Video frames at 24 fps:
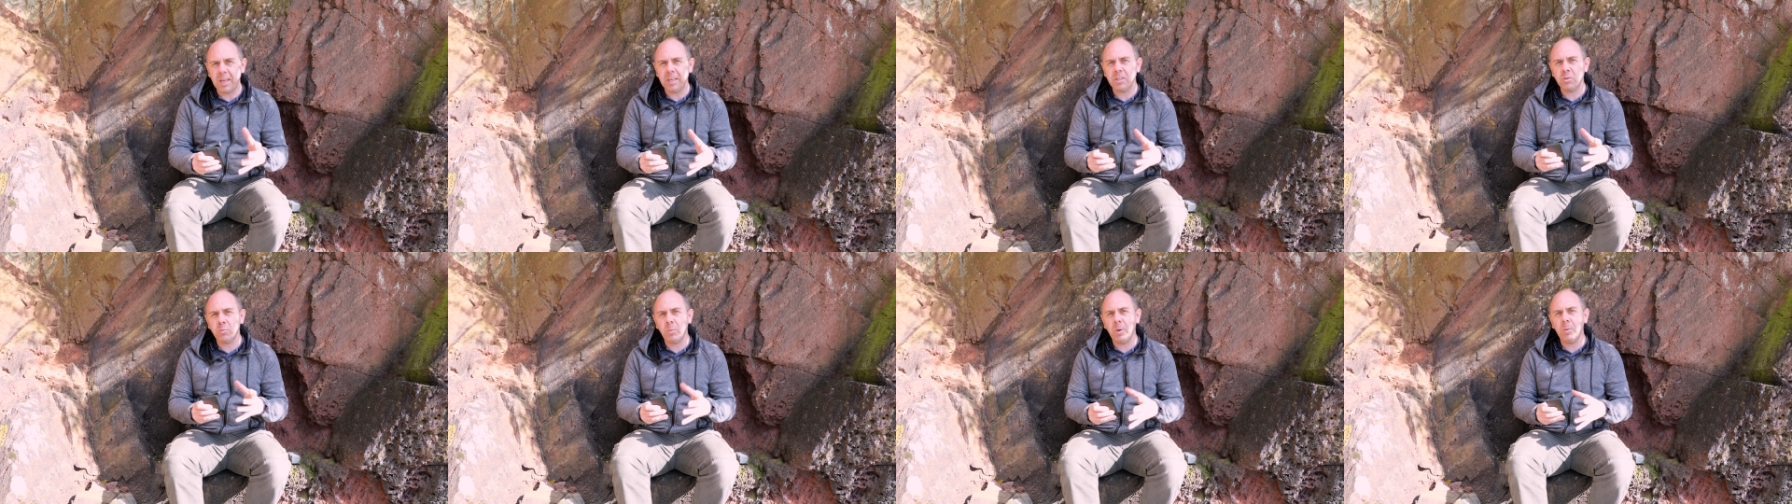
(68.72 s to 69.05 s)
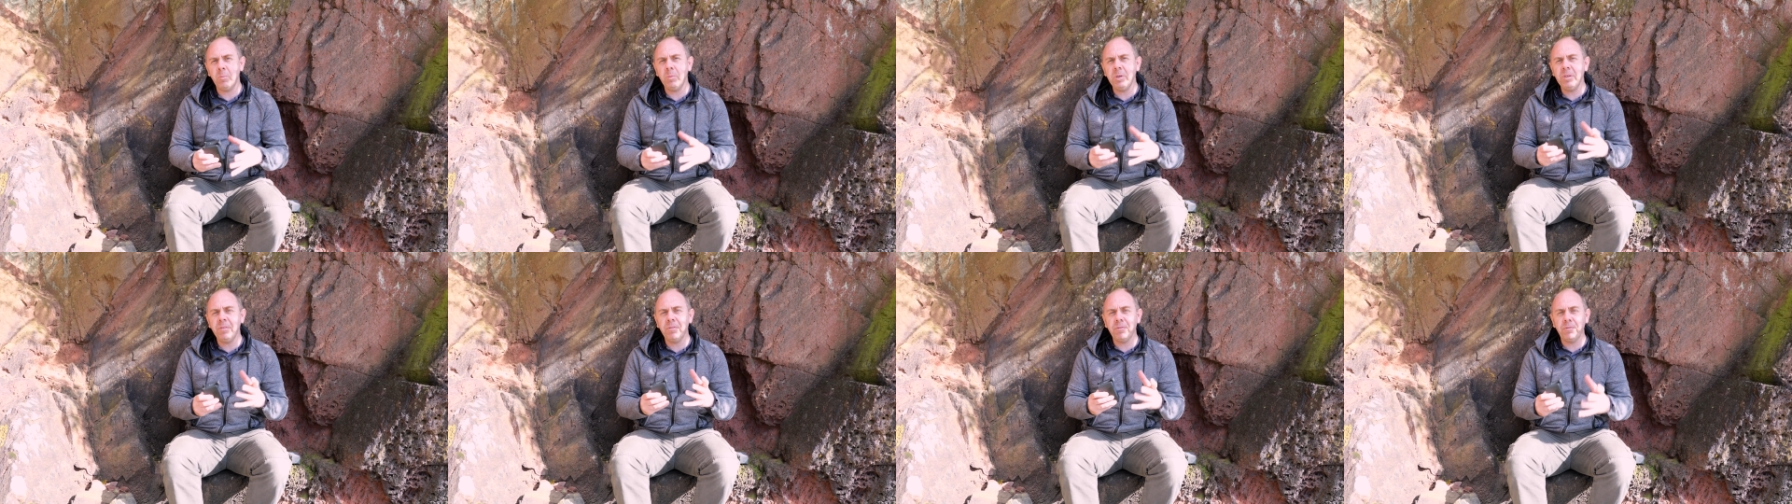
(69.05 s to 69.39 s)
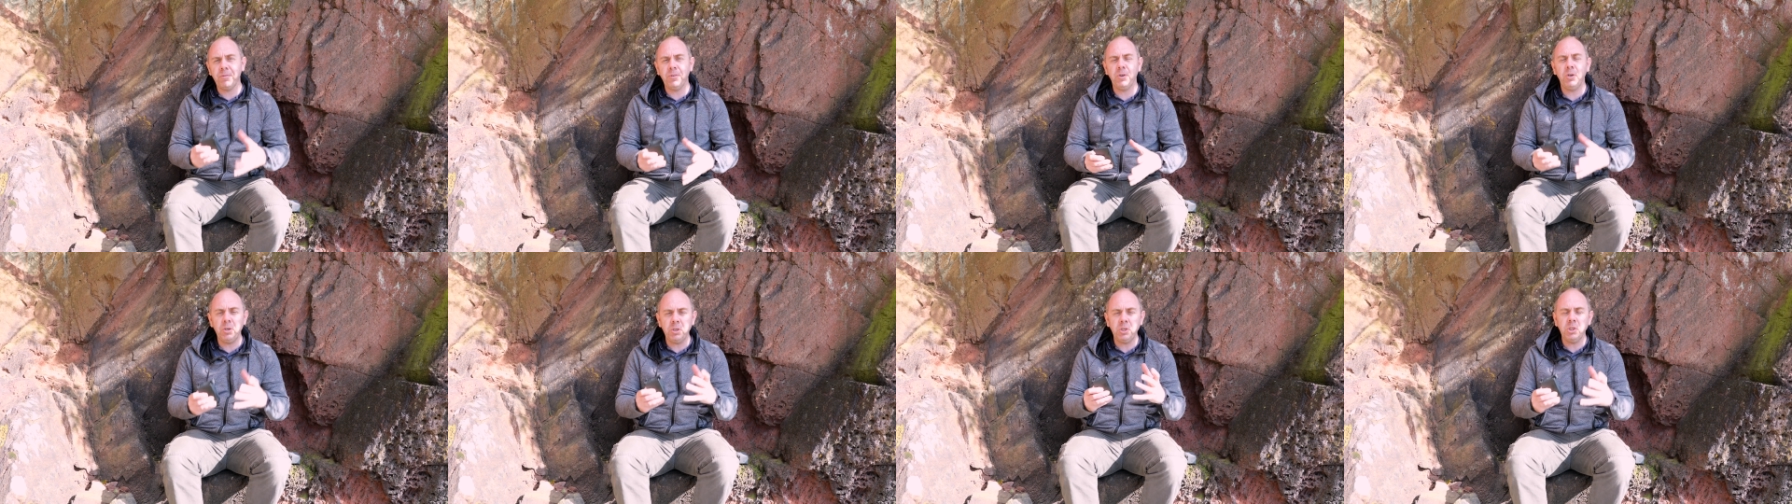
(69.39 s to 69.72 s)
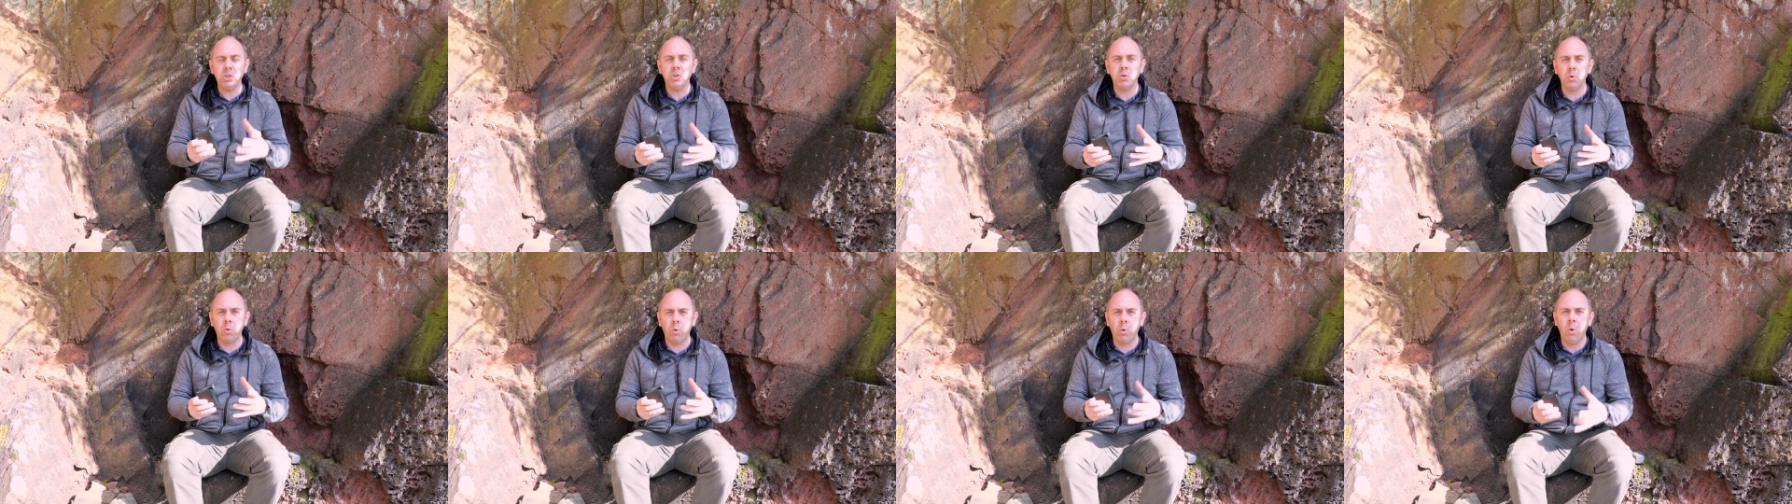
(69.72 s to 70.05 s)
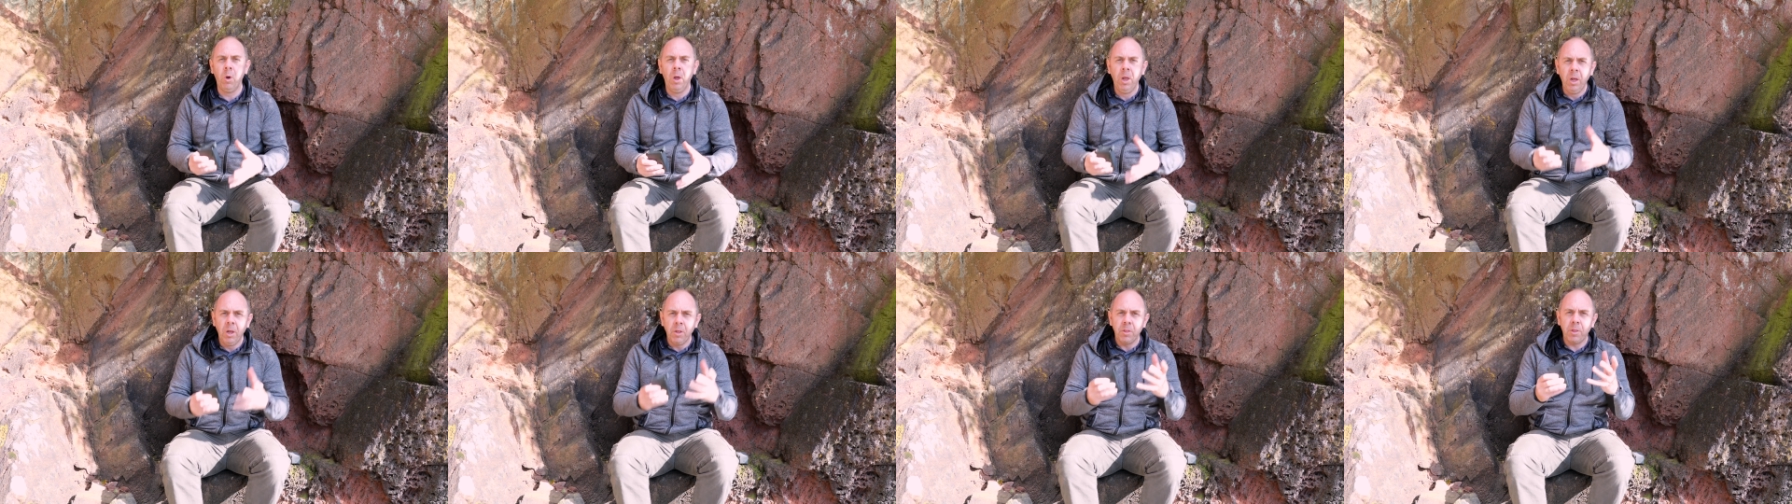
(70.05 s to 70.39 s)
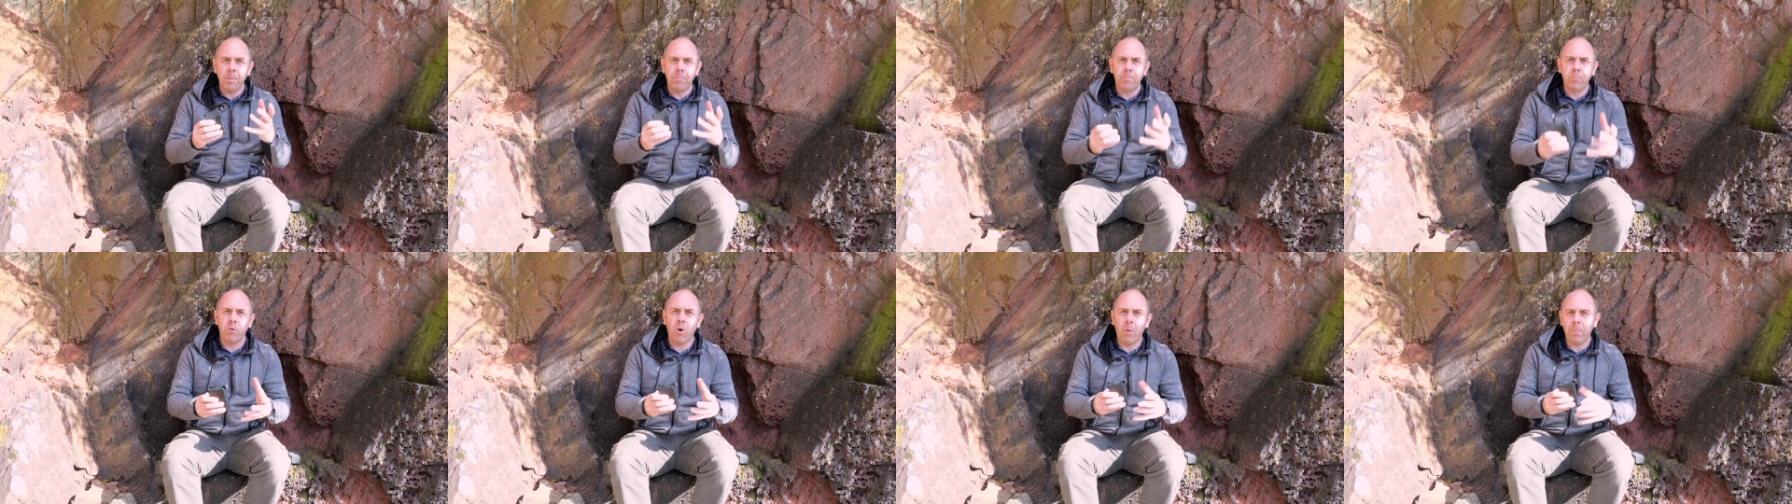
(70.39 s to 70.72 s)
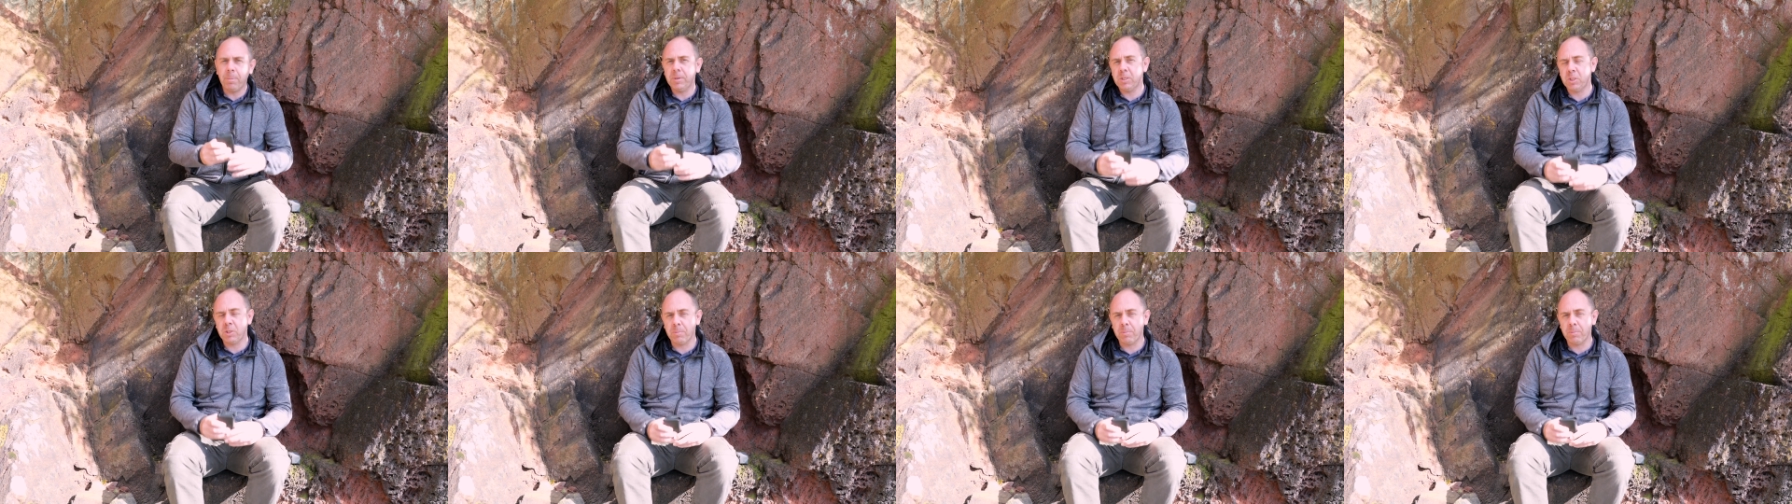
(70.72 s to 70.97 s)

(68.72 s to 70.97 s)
that's when we first saw the proper